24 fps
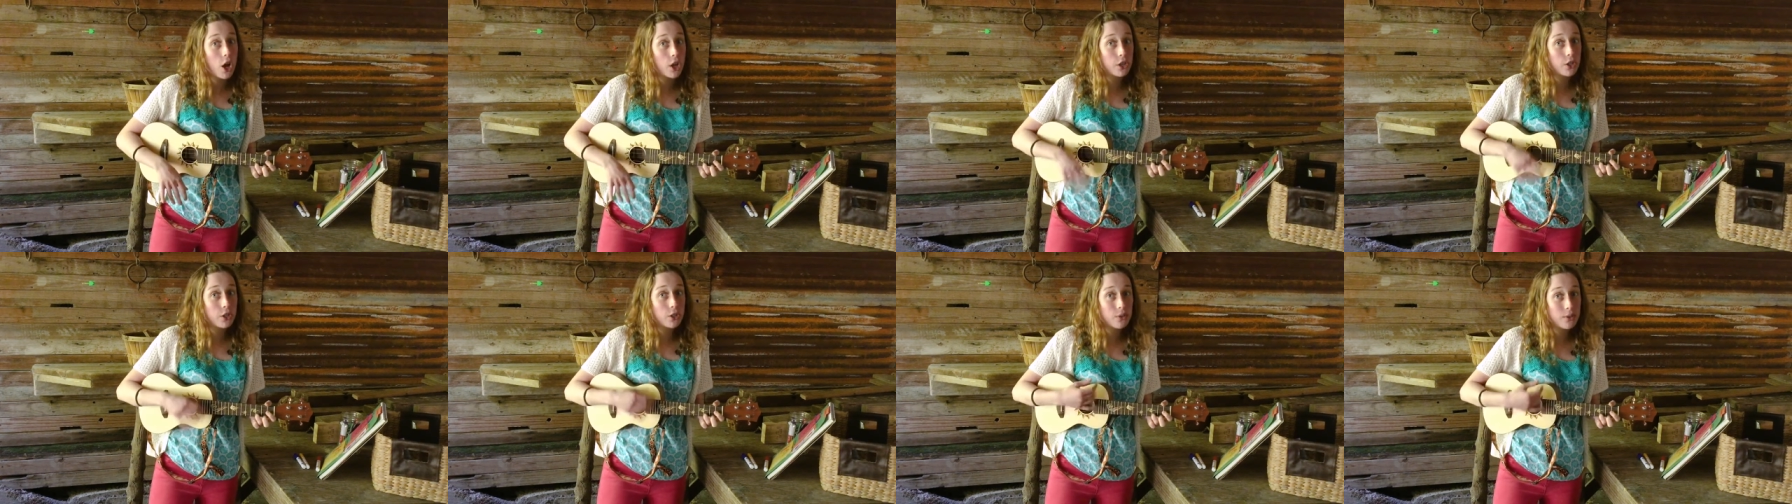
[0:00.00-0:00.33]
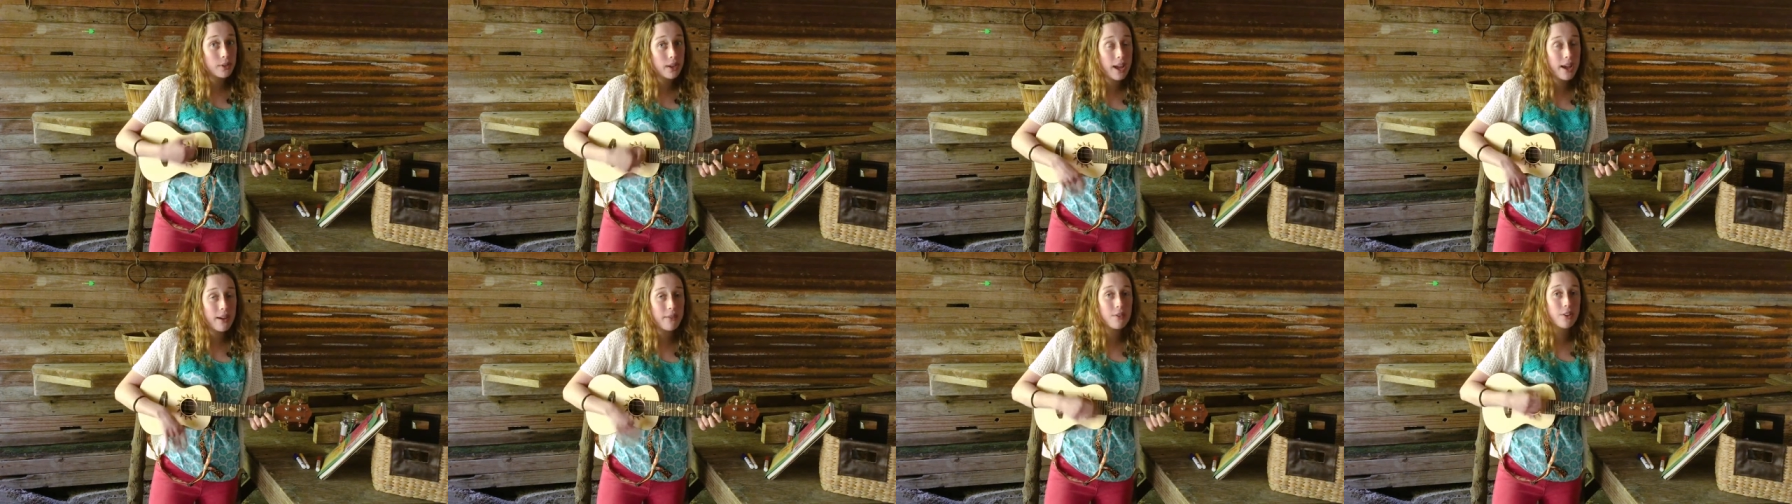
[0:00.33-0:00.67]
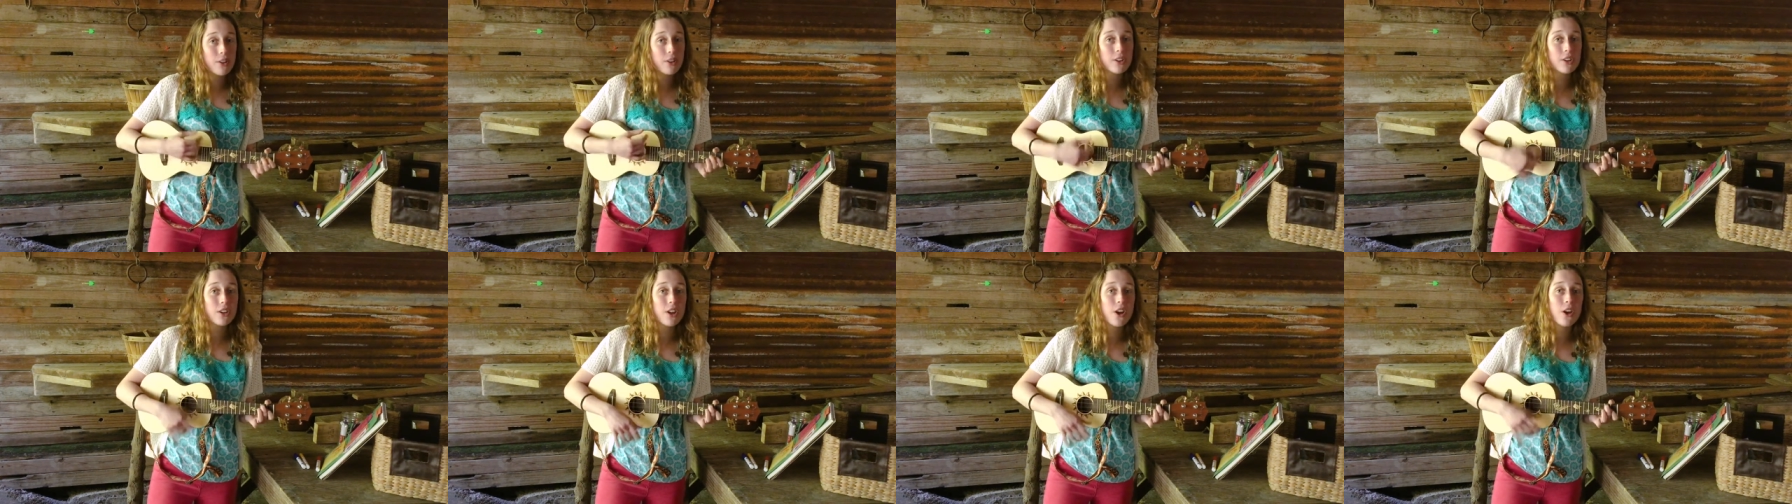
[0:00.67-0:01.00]
You
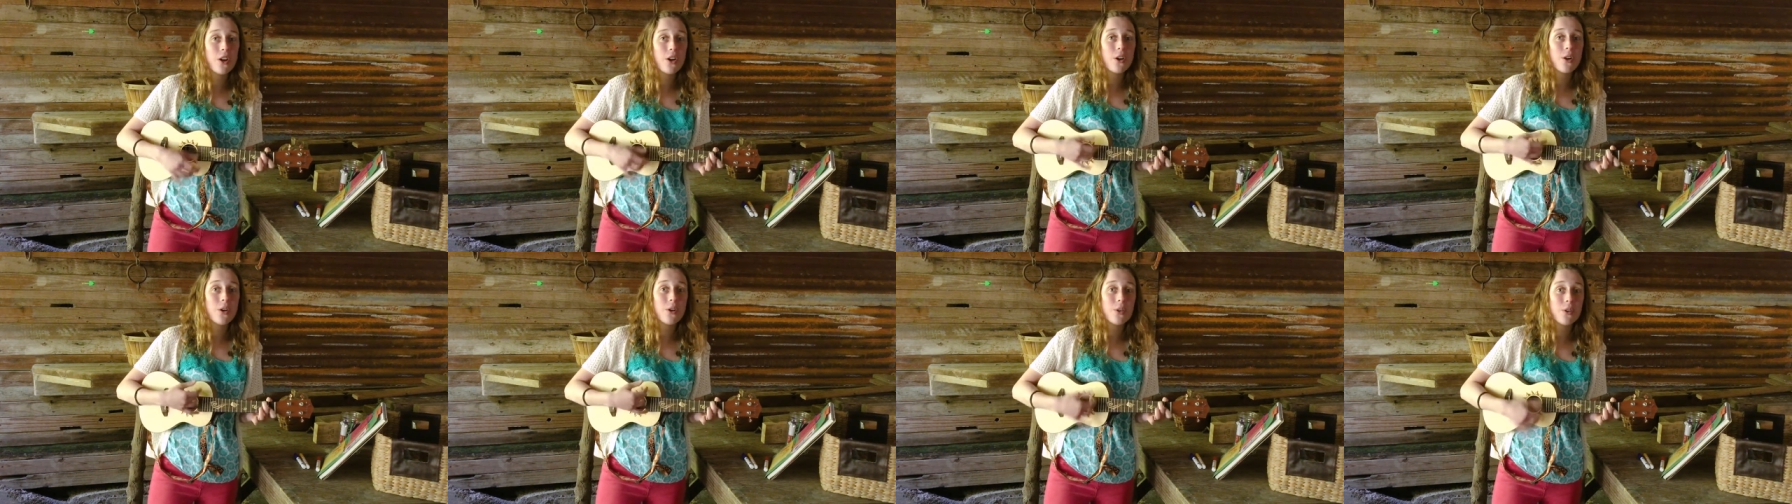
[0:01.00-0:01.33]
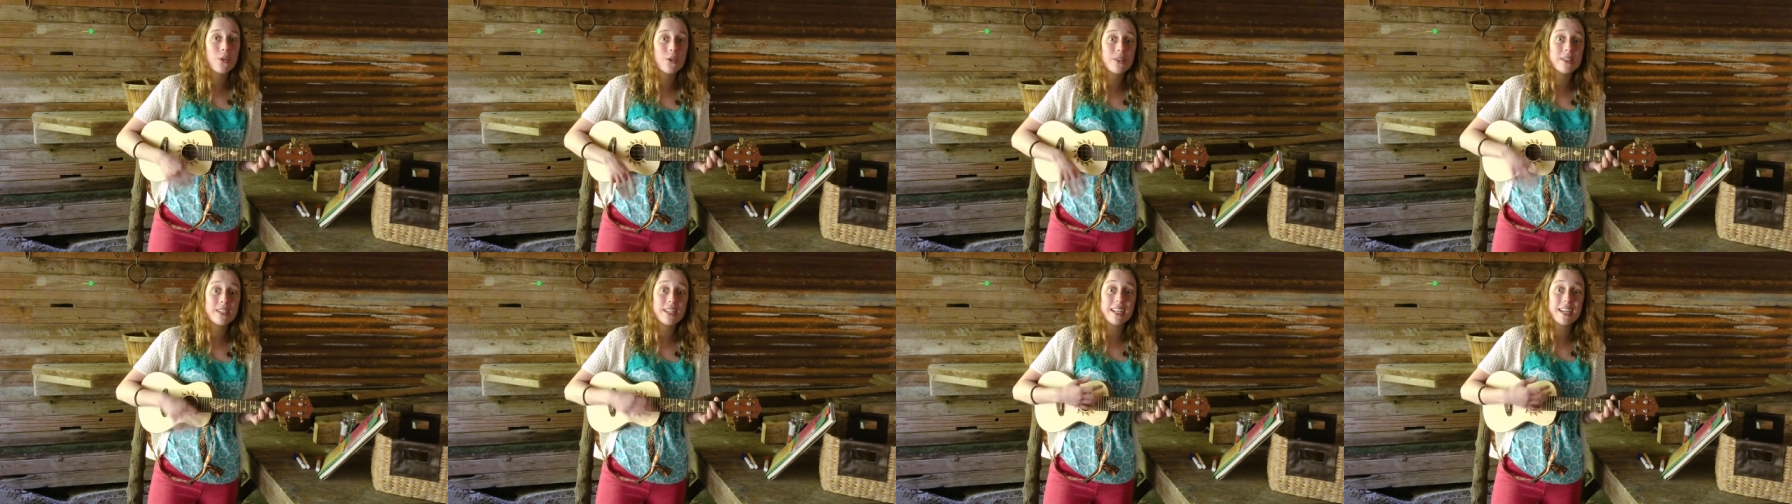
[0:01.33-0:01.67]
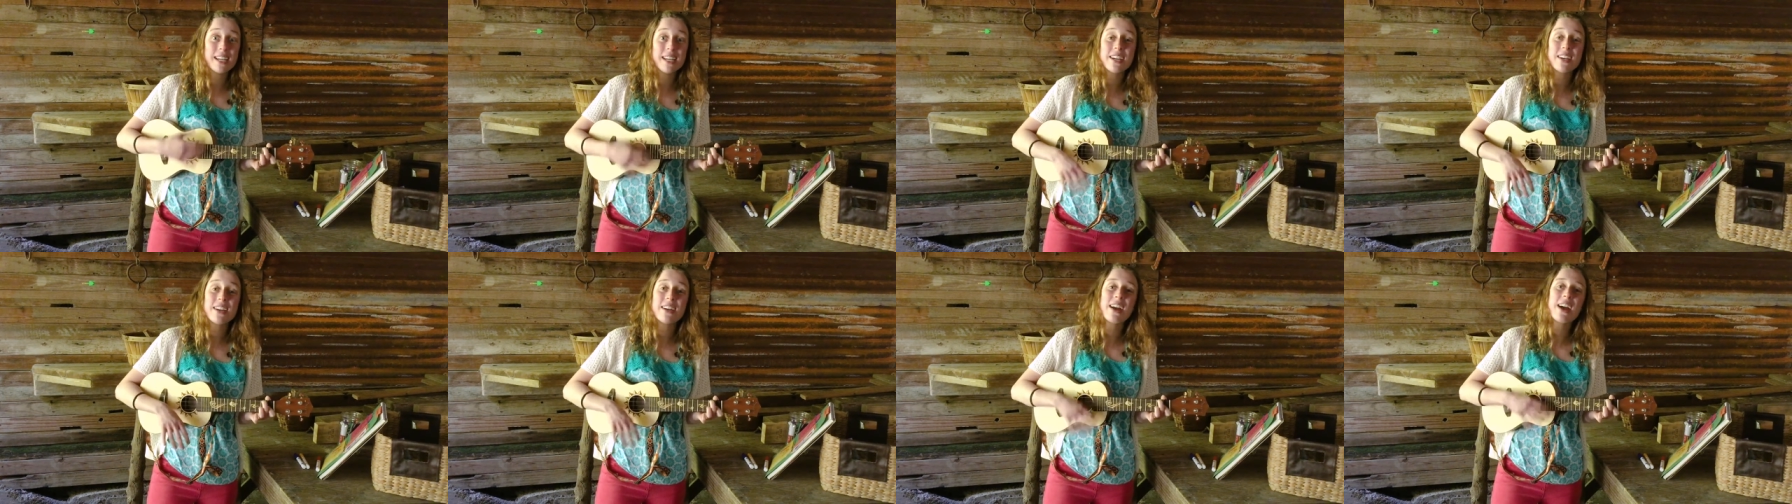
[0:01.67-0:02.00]
never know,
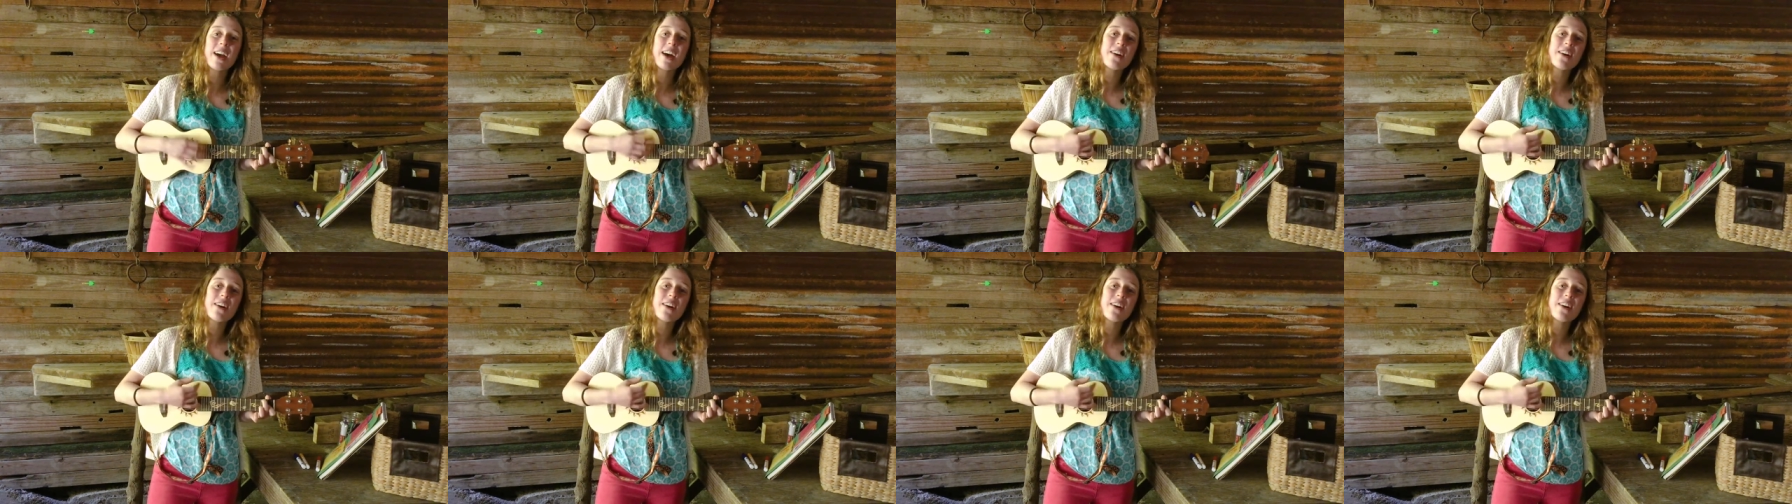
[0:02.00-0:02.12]
dear,